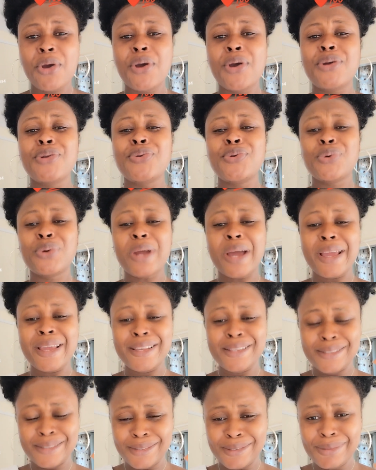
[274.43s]
And know that
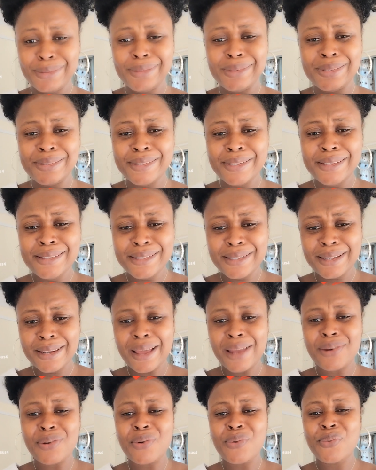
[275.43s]
He's still seated
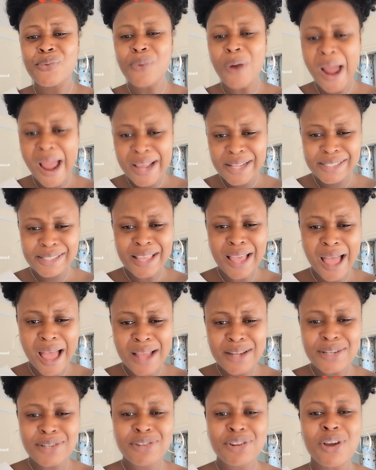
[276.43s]
at the right
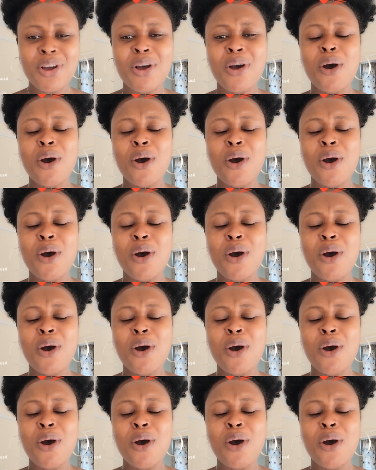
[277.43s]
hand